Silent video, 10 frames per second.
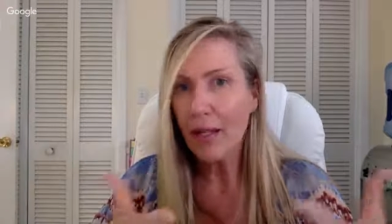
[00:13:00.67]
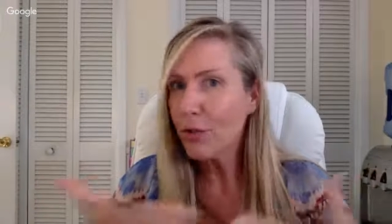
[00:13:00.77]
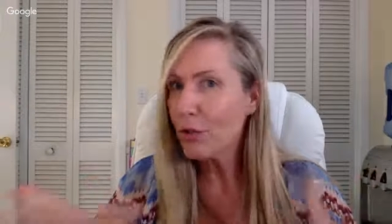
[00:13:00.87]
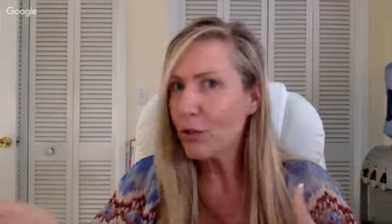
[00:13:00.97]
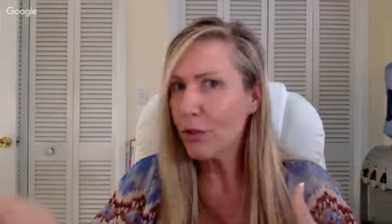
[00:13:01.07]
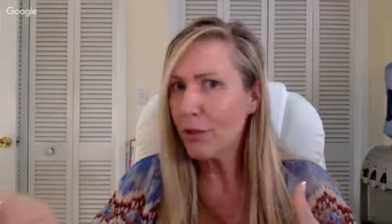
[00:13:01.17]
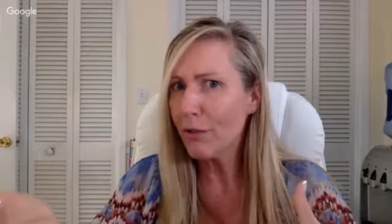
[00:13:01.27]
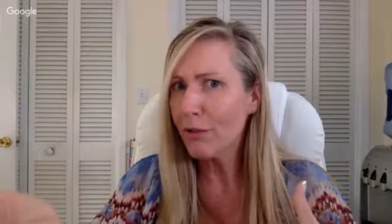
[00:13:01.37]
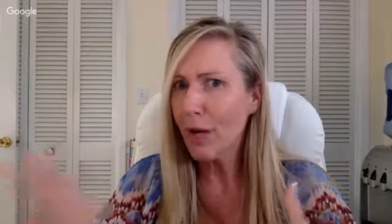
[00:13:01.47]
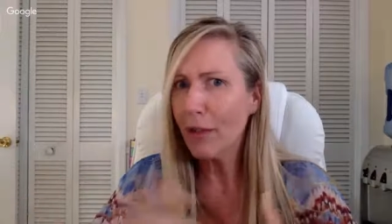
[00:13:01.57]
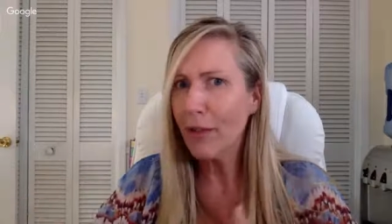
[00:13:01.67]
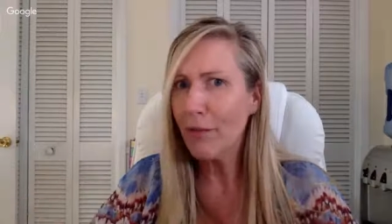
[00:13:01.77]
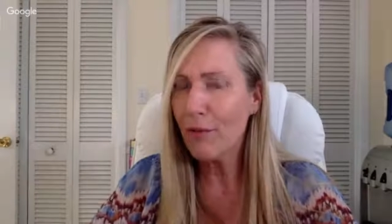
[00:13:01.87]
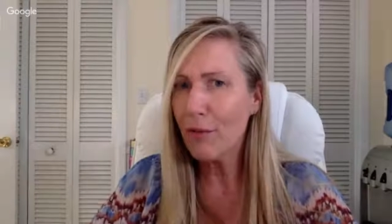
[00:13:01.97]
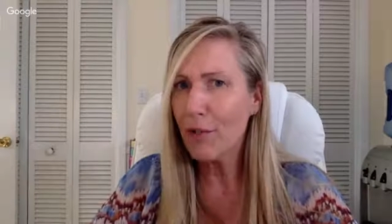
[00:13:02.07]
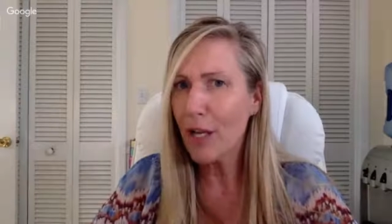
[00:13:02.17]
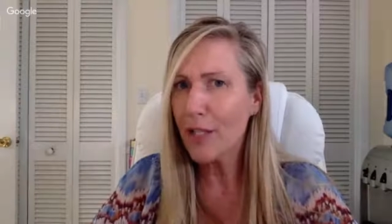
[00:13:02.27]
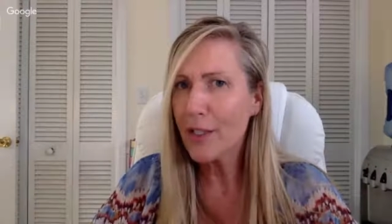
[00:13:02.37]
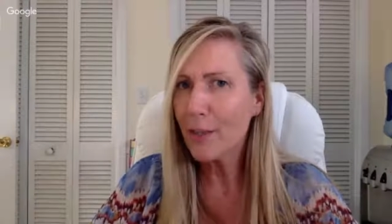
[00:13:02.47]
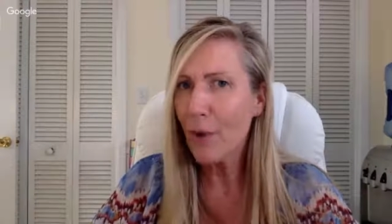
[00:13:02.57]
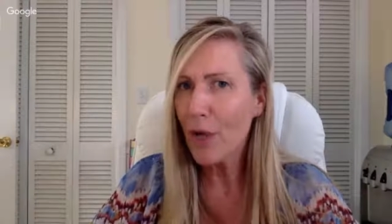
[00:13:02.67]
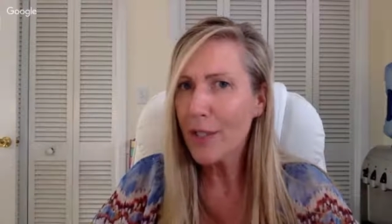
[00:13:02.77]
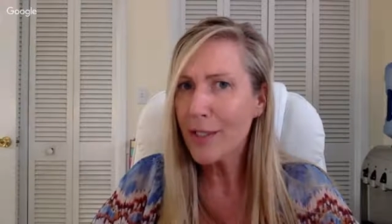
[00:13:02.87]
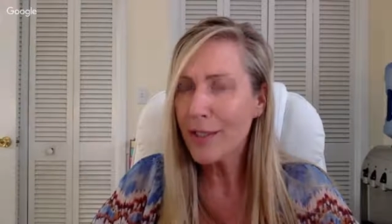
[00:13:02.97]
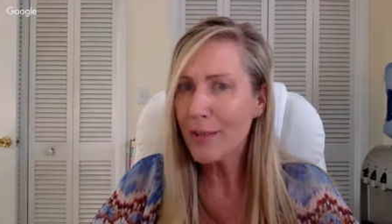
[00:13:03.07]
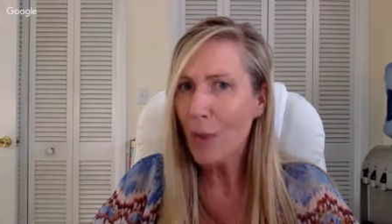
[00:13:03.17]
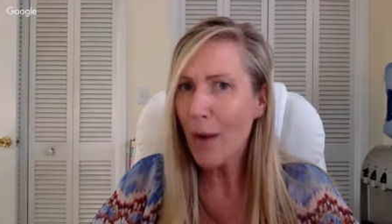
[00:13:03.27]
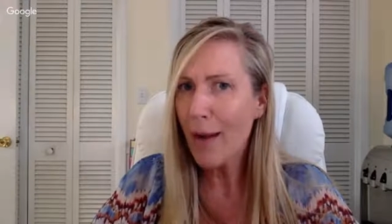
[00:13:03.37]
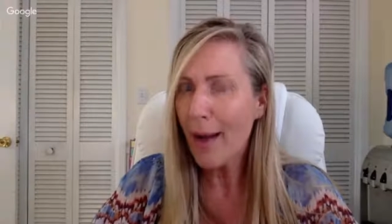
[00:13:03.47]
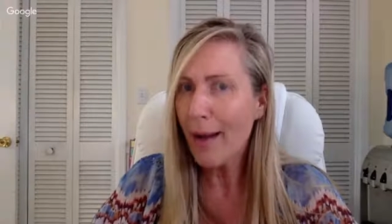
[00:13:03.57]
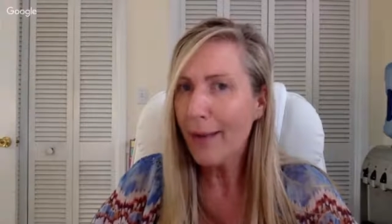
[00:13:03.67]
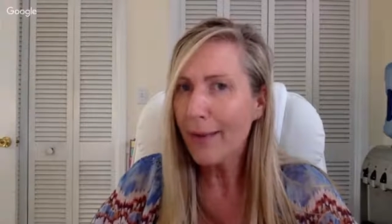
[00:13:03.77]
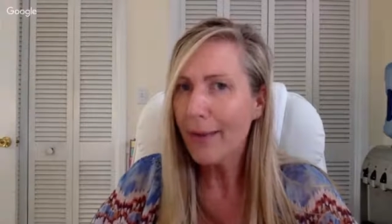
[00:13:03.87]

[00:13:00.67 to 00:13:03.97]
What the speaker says: And sure, I love a few clients in Boston. Why not?